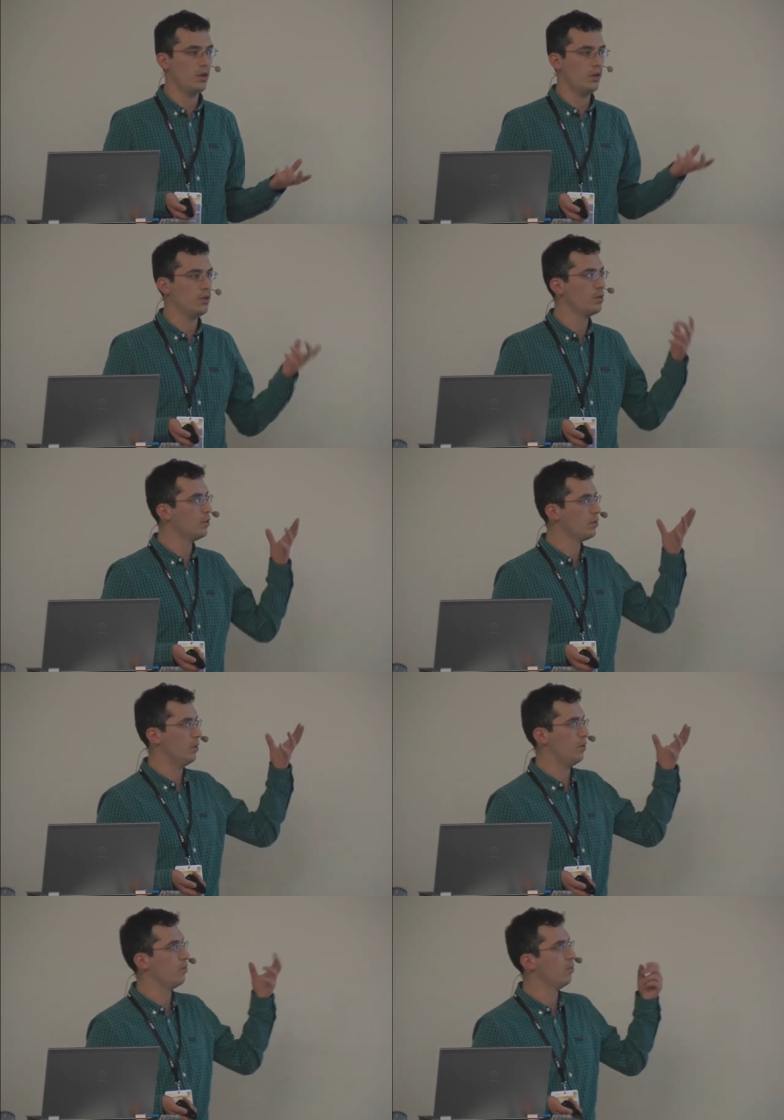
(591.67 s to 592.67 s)
There's
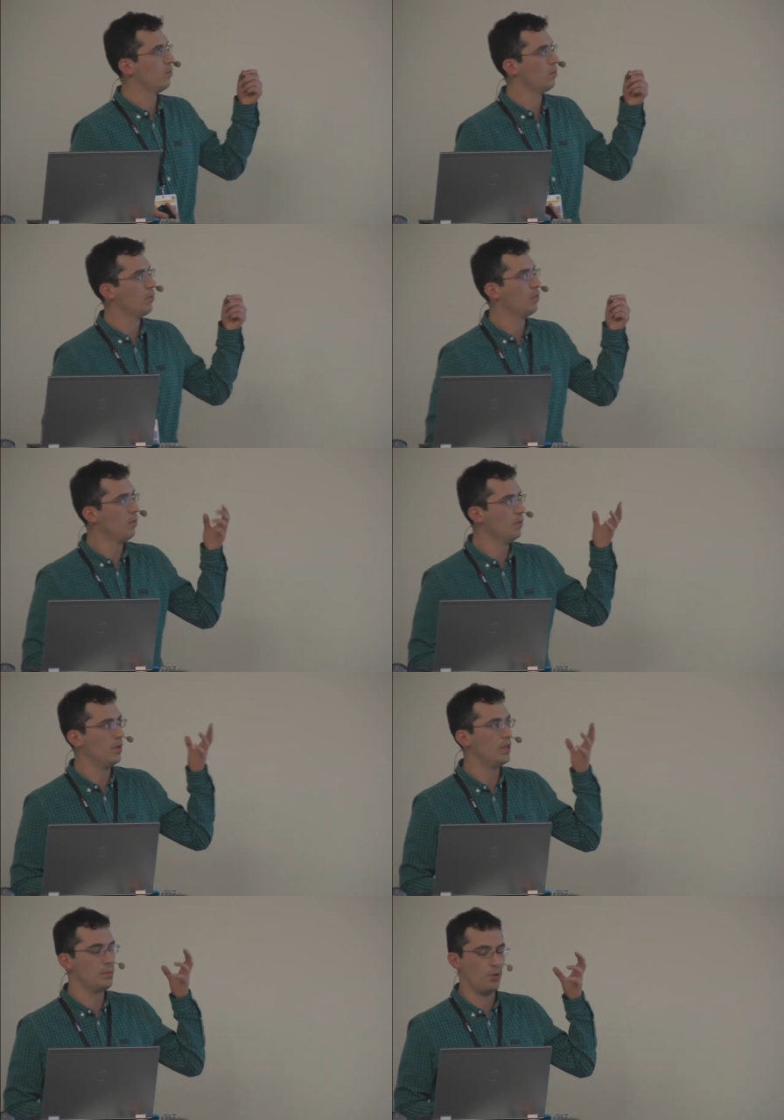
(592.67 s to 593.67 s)
also
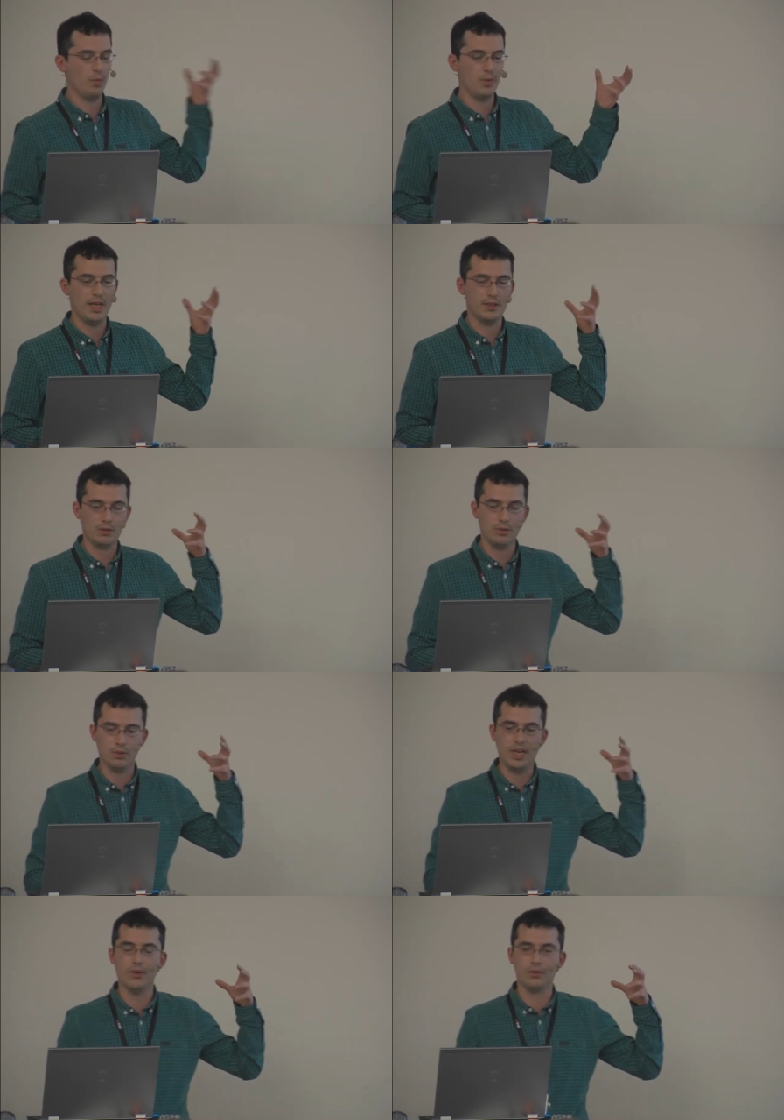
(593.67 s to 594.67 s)
this permeates through
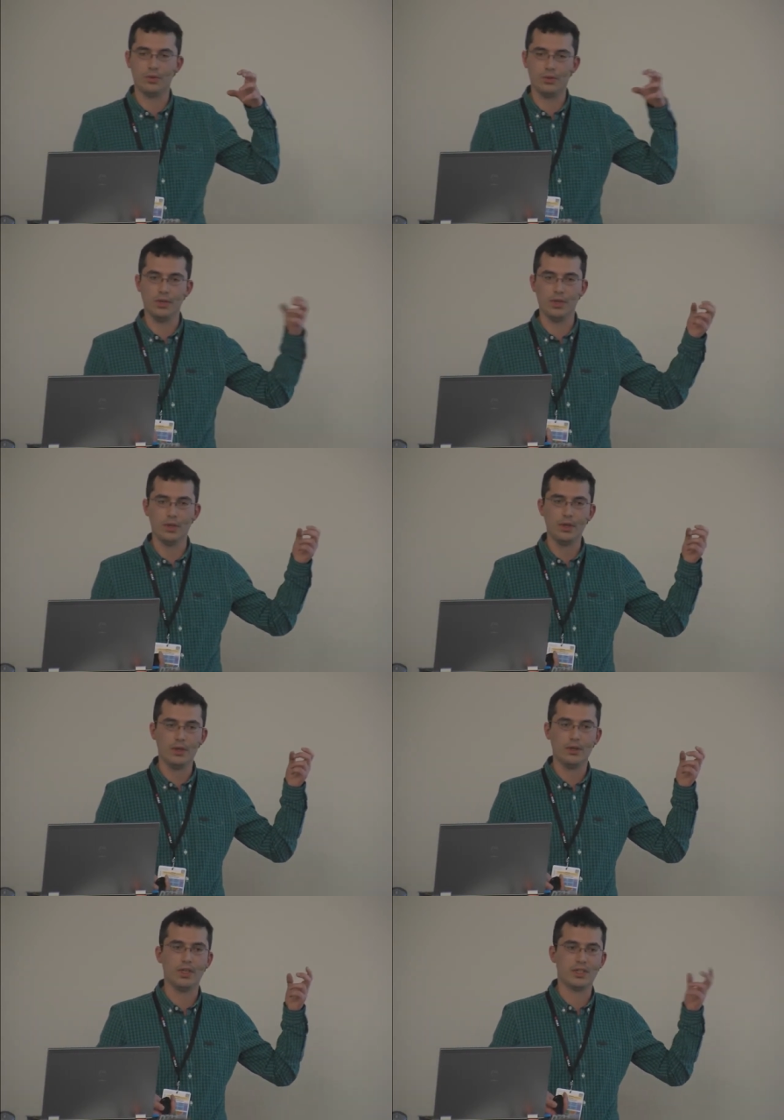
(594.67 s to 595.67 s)
down to the
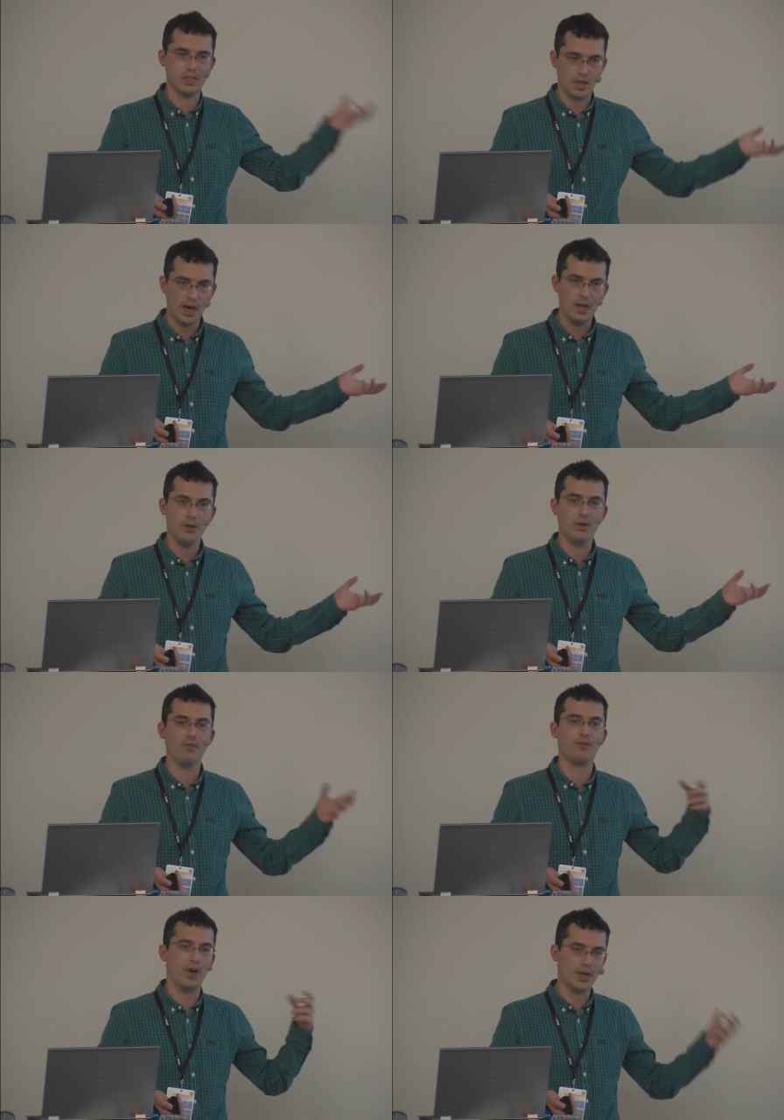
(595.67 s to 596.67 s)
the style
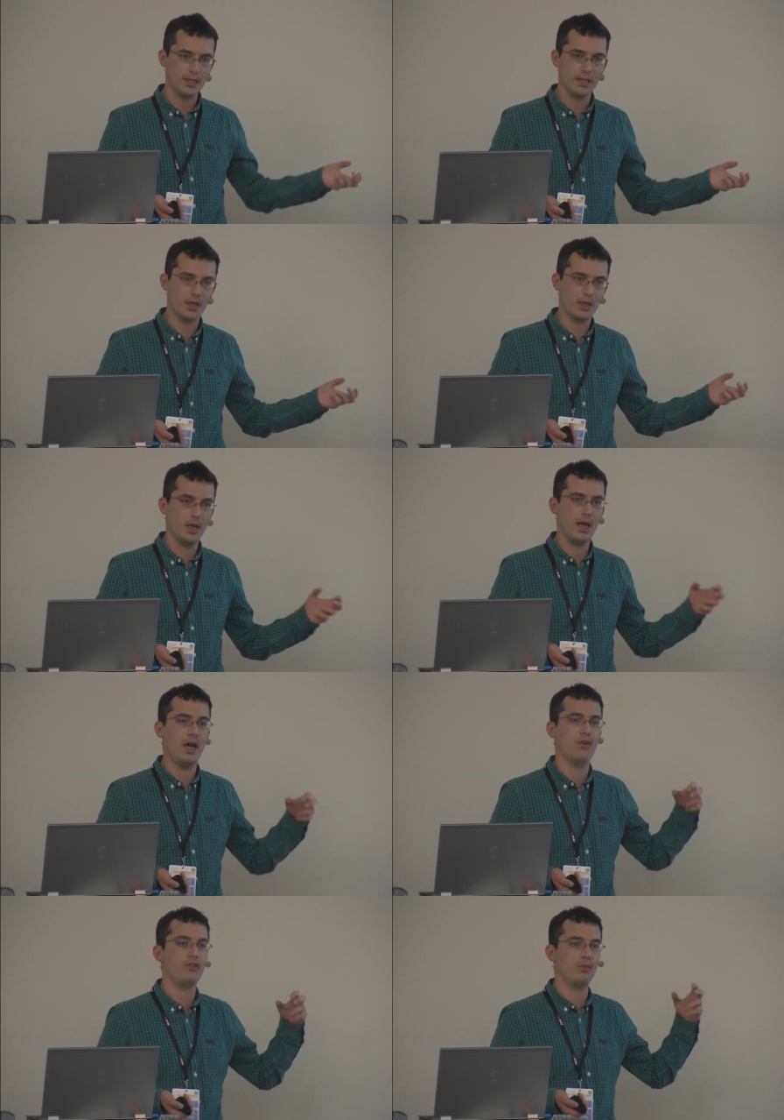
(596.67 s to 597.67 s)
of writing,
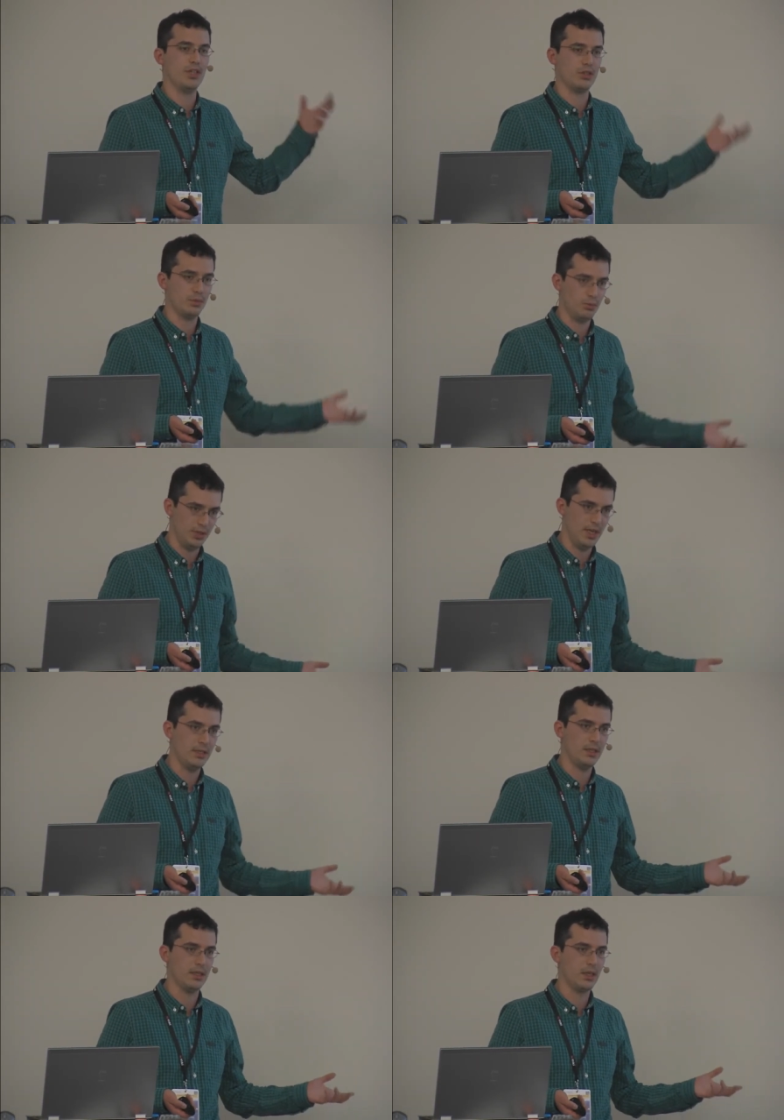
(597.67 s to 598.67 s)
how information is
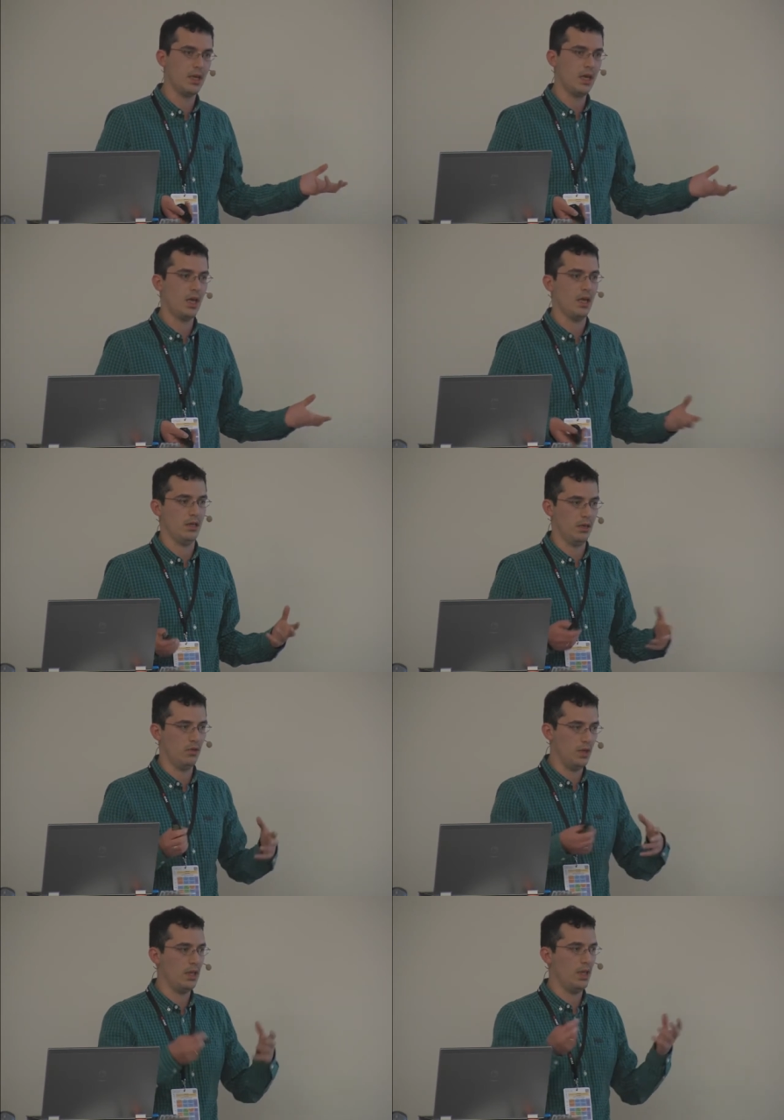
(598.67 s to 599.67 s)
presented.
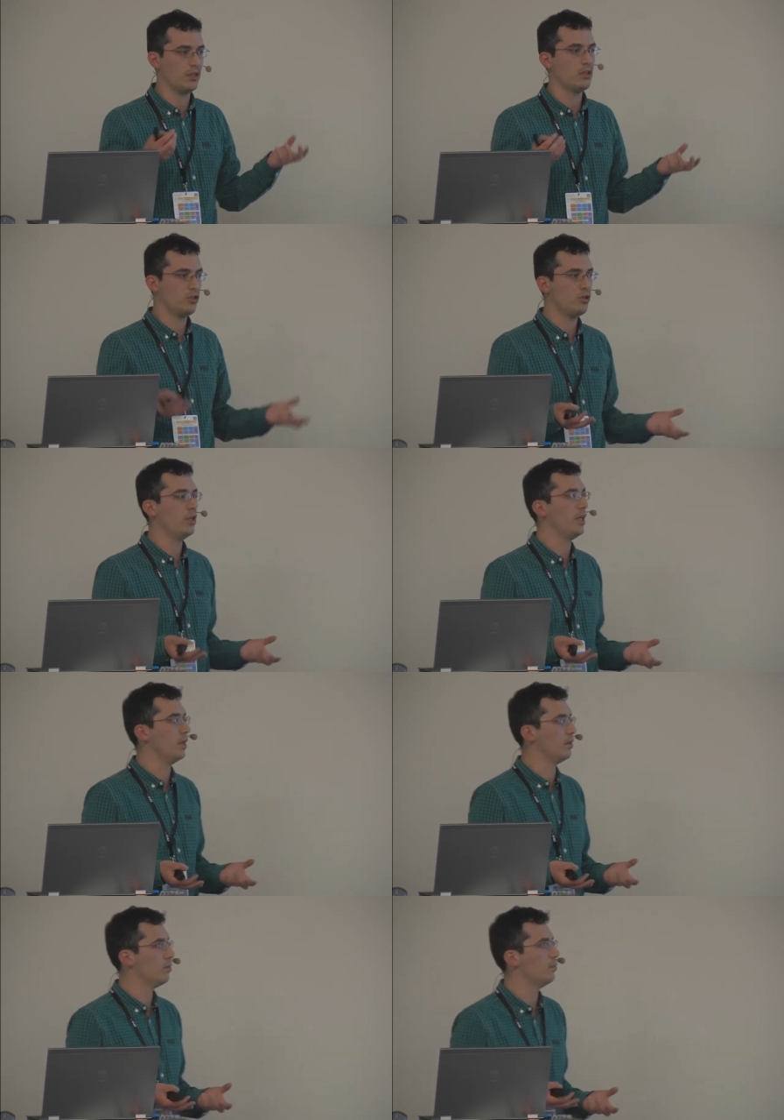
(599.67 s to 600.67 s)
Uh, it, it's
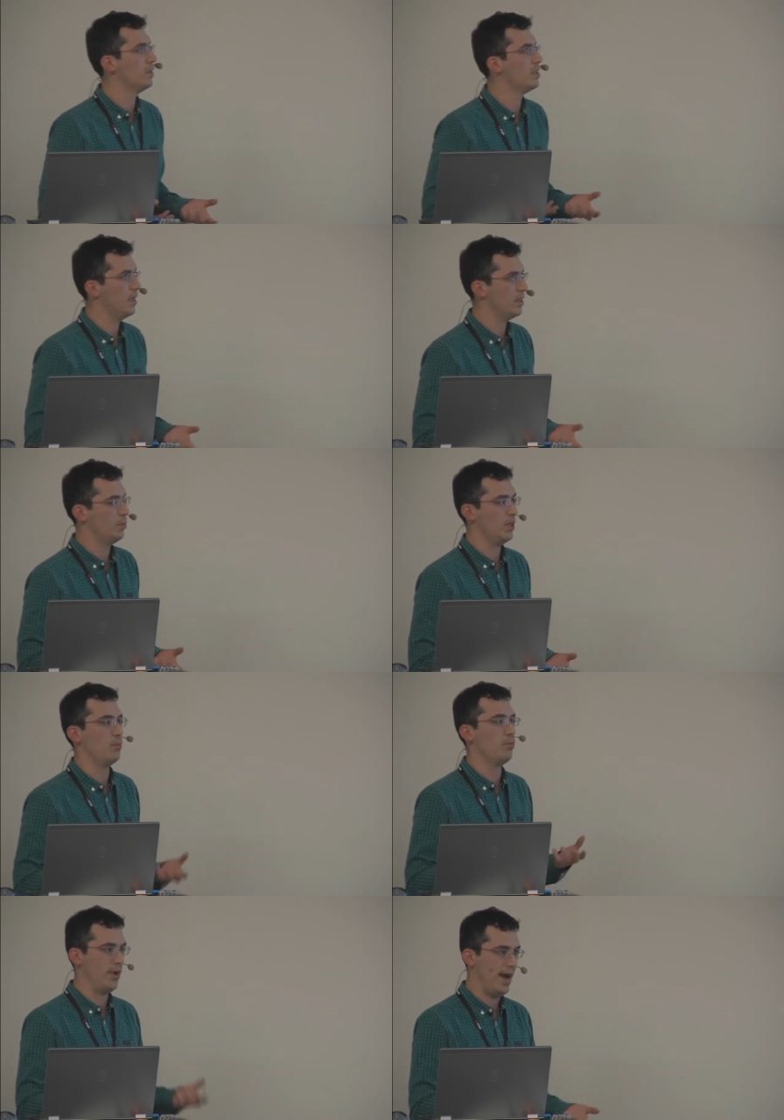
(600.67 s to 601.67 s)
truly designed to be a
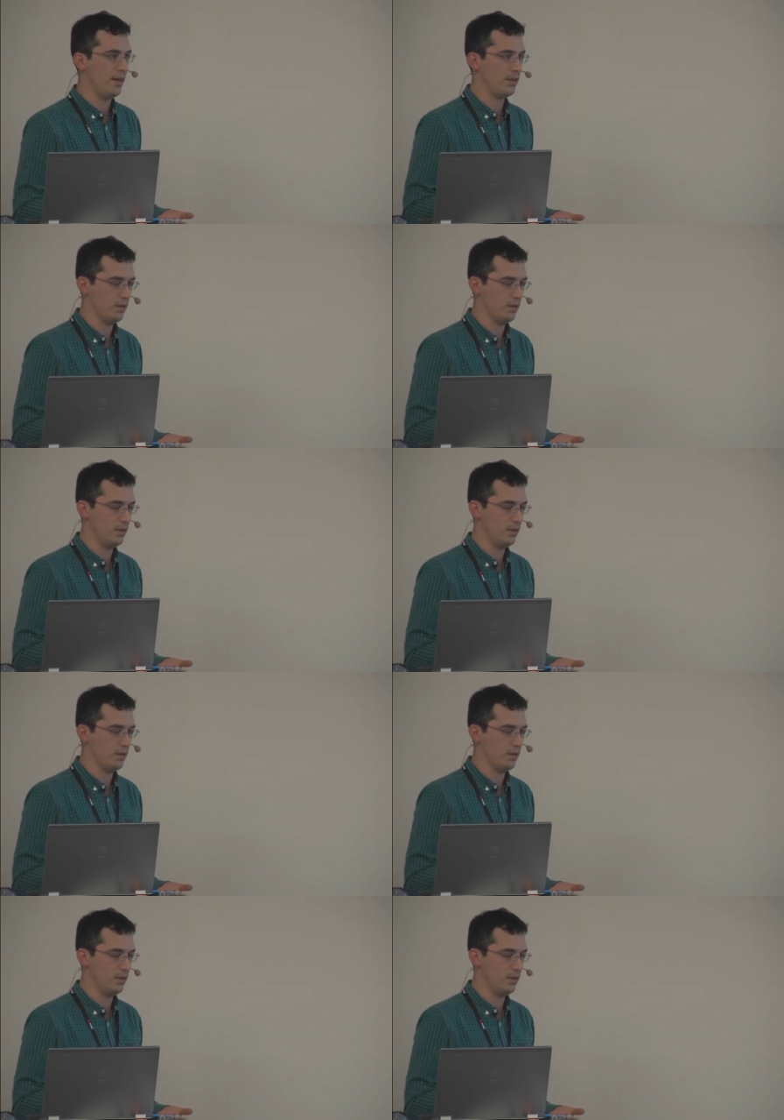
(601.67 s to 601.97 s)
brand.